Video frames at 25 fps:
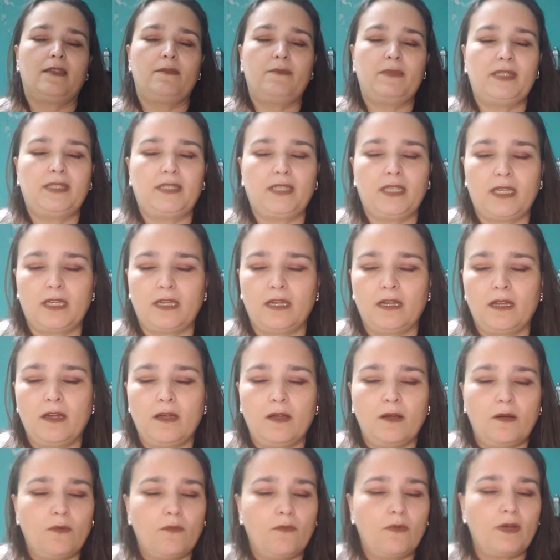let me see.
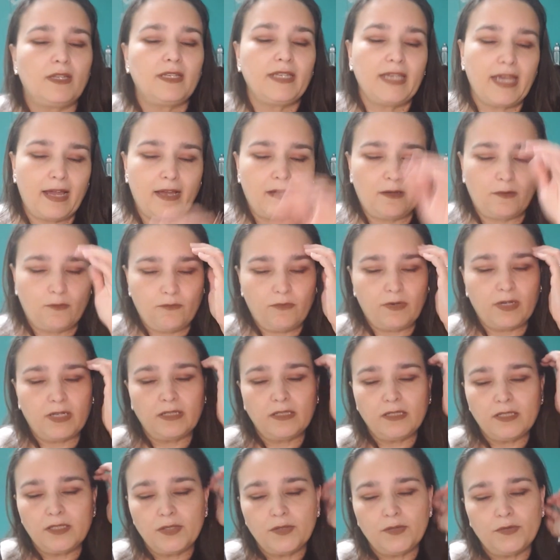One,
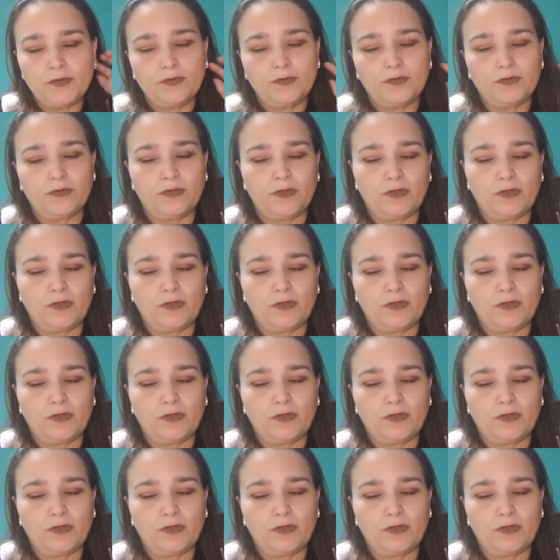two,